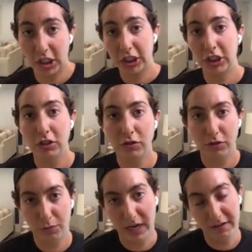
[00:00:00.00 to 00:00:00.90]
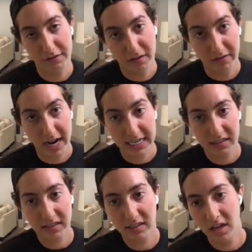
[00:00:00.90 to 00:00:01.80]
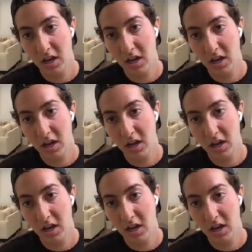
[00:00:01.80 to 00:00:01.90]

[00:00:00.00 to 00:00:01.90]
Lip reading: huge win for writes.